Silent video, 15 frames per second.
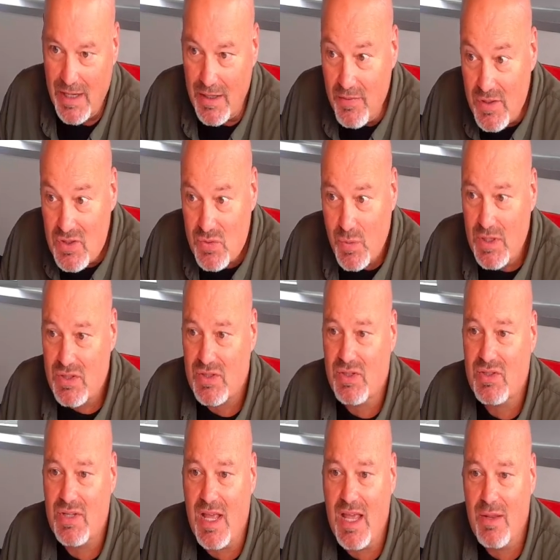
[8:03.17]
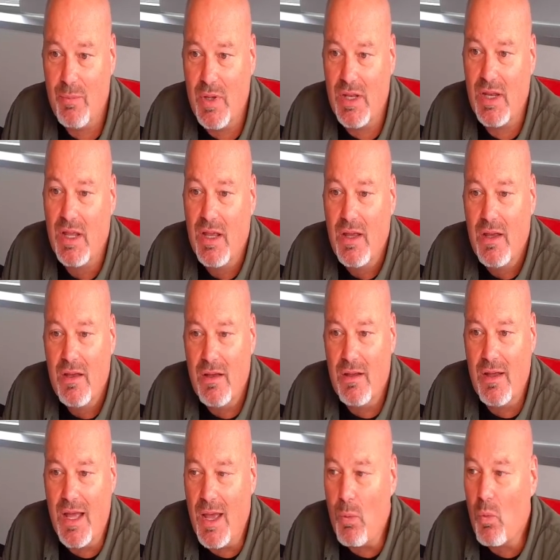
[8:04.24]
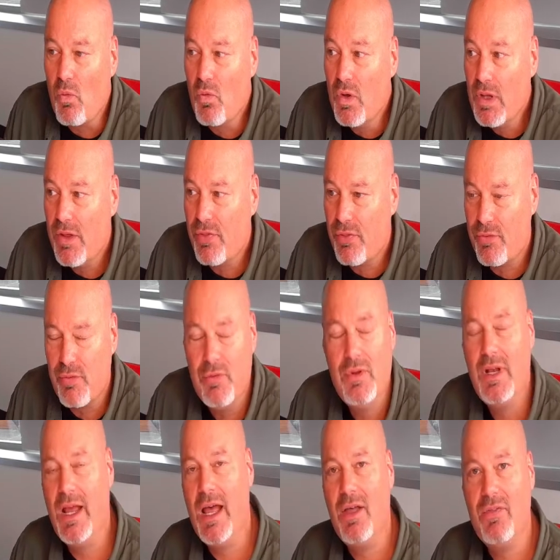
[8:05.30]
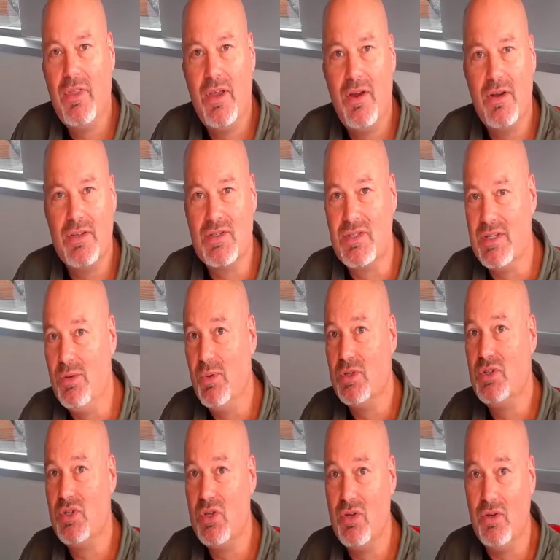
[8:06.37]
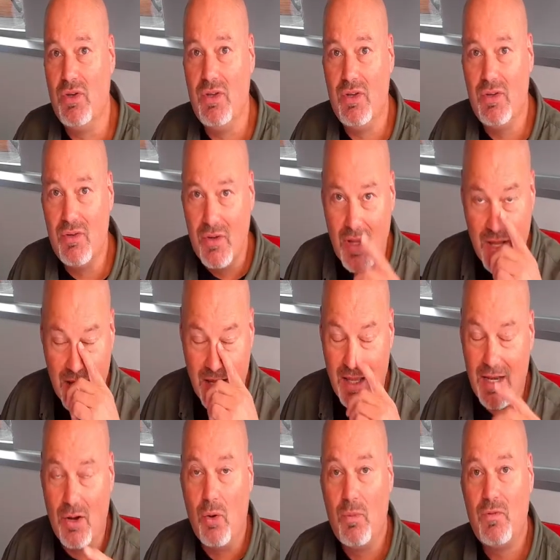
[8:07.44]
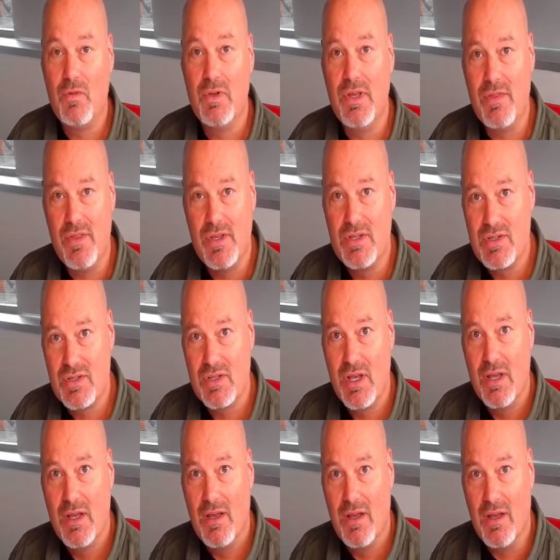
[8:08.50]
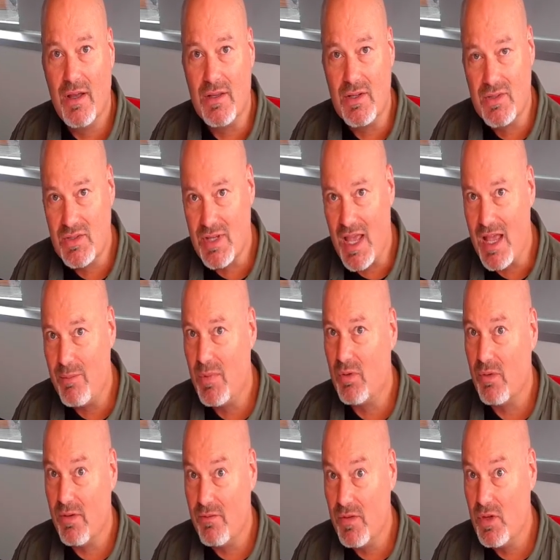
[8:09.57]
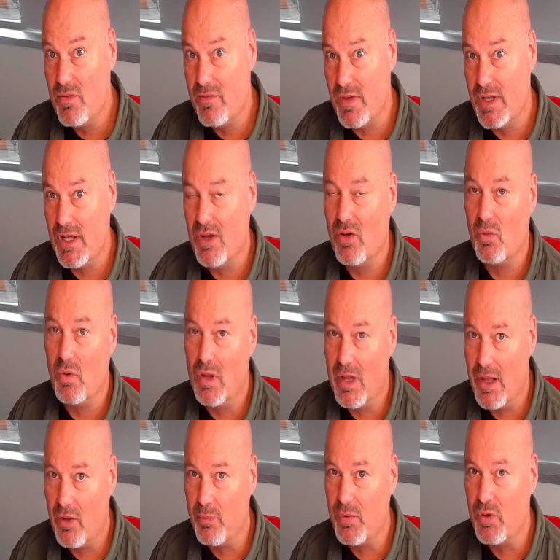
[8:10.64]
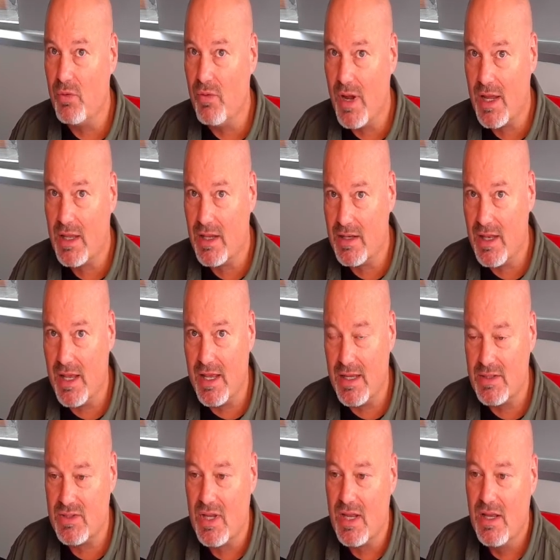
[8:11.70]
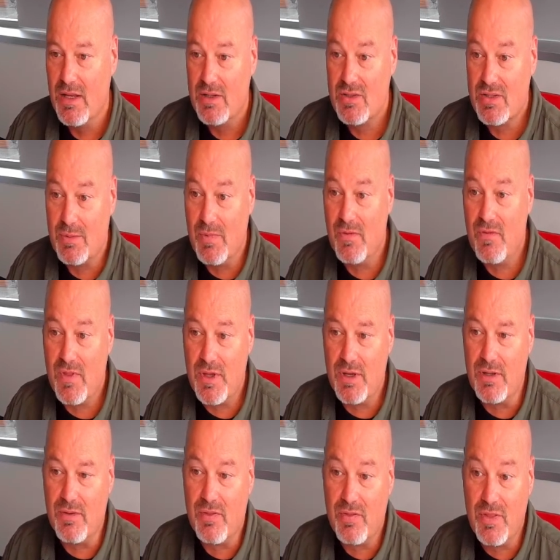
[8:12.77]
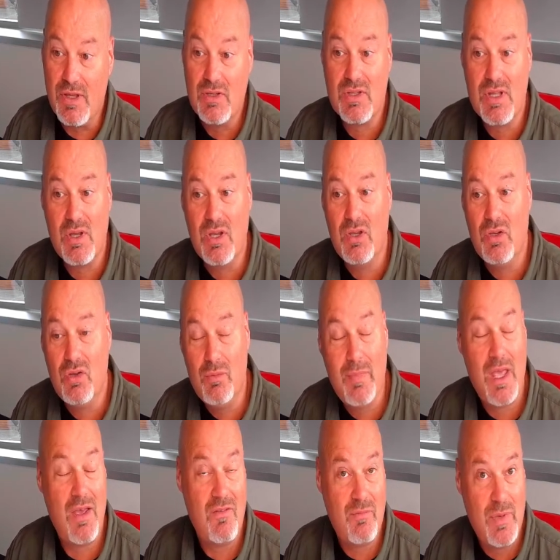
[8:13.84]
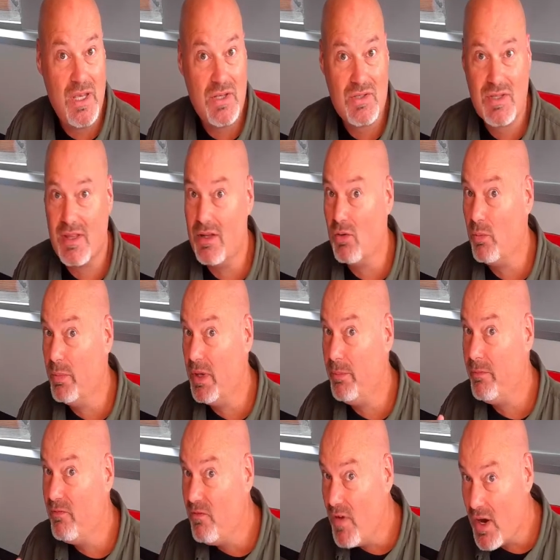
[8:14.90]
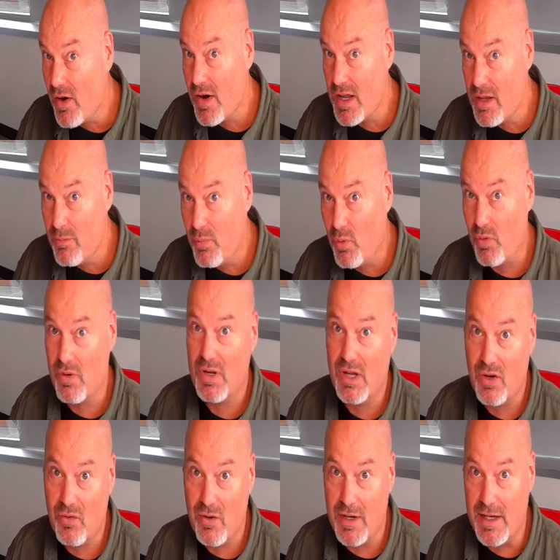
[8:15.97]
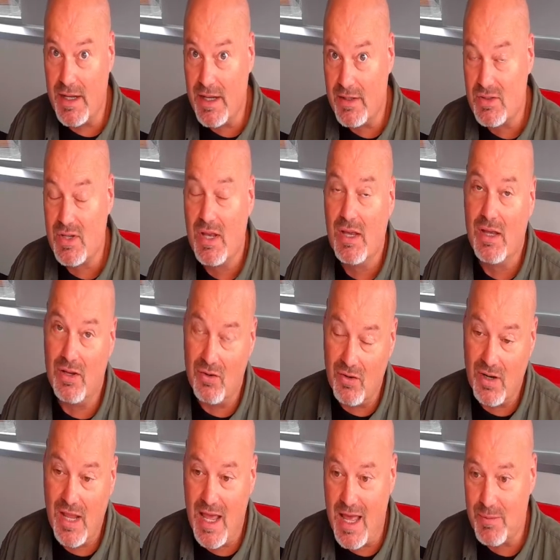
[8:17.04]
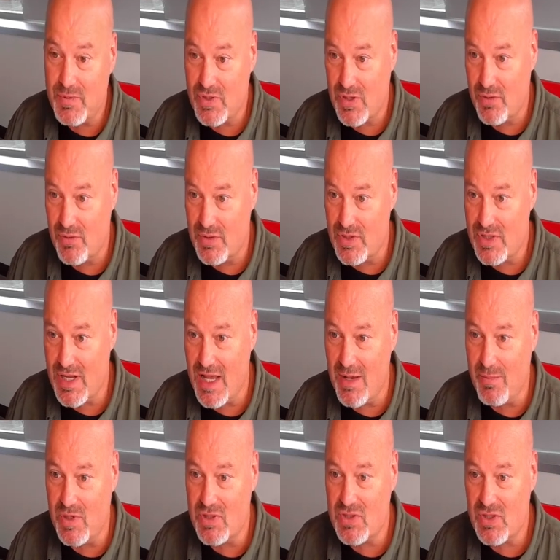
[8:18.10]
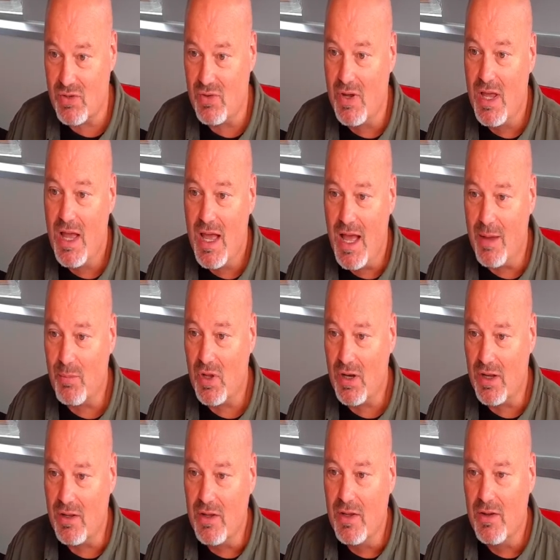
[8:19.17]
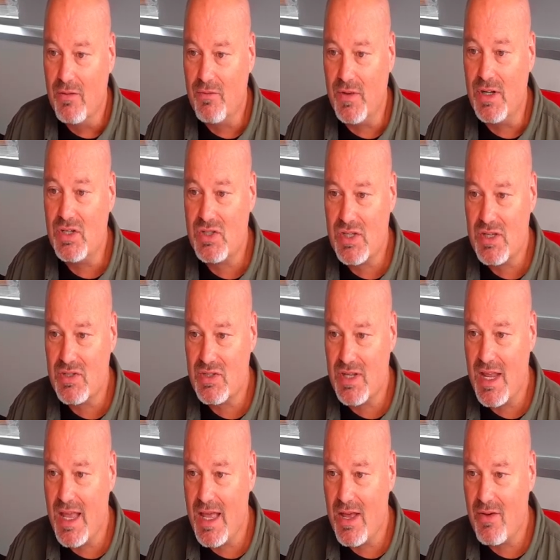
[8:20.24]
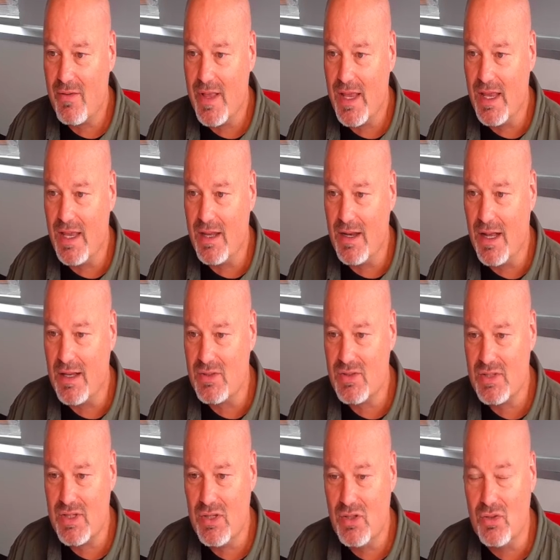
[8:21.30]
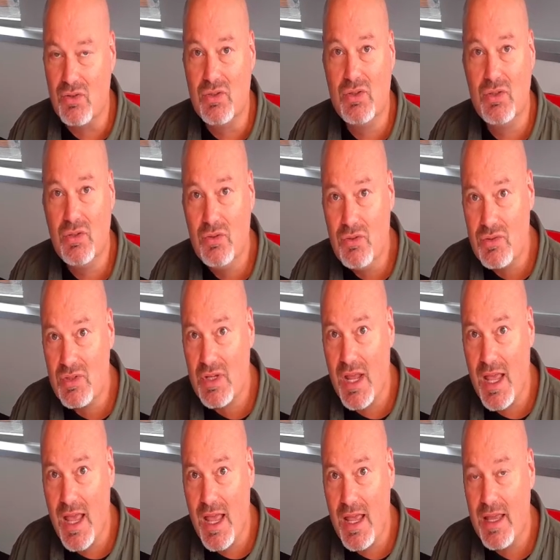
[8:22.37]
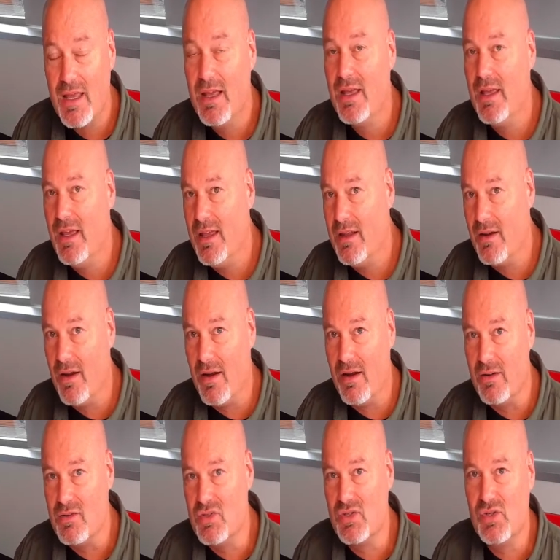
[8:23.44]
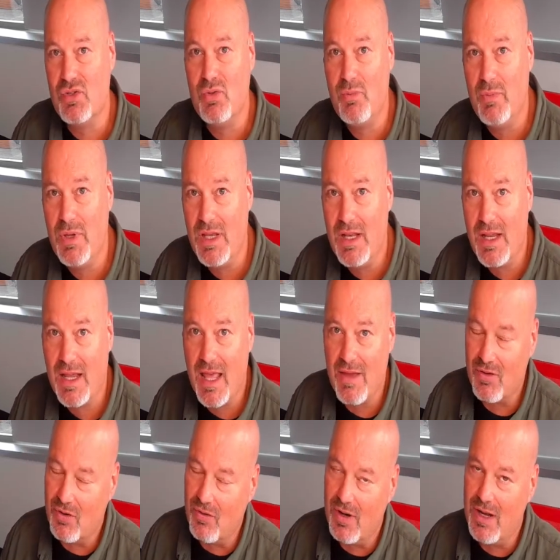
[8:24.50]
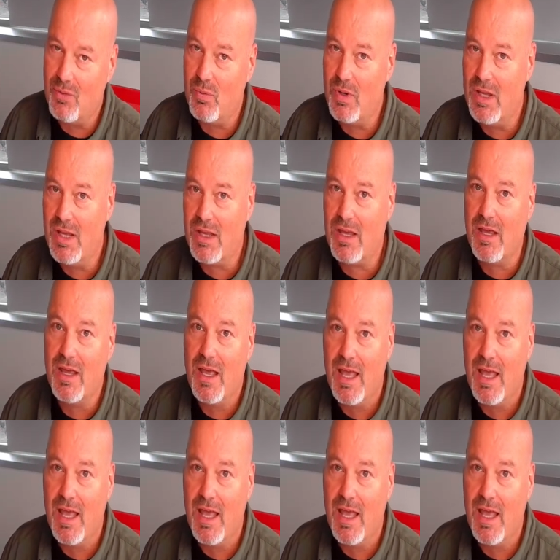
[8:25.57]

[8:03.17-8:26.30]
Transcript: And this week's assignment, I really threw it out there to see what you could do, and hopefully this assignment review video will help you recognize some of the things that you may have missed that will be very important ingredients in your capstone assignment. So I'm going to finish this now, and I'll see you Tuesday in our Zoom meeting. Have a great week.